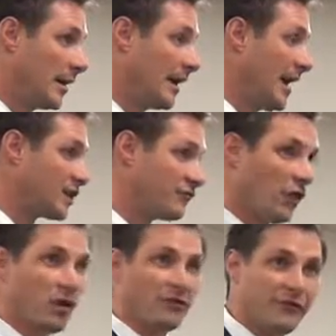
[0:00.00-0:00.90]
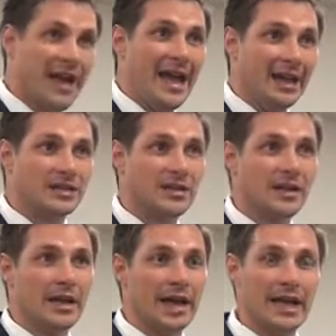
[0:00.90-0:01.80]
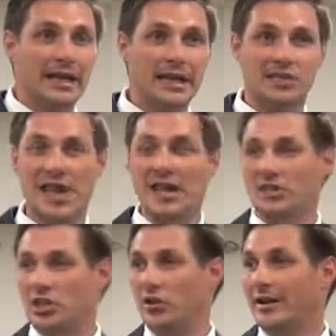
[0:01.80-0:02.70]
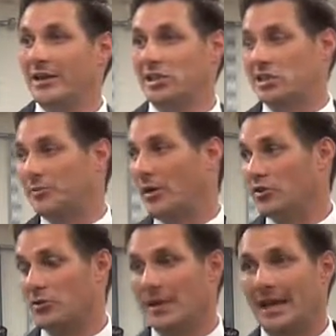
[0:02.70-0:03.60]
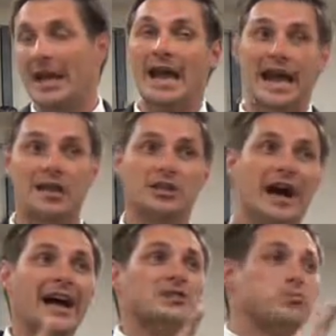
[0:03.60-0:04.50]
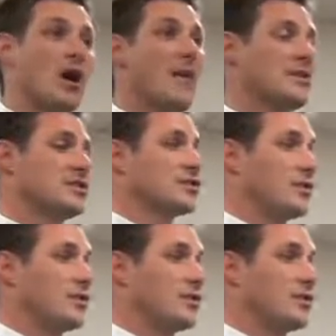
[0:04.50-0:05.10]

It has full effect, and it is executed as it's supposed to be. And God's promises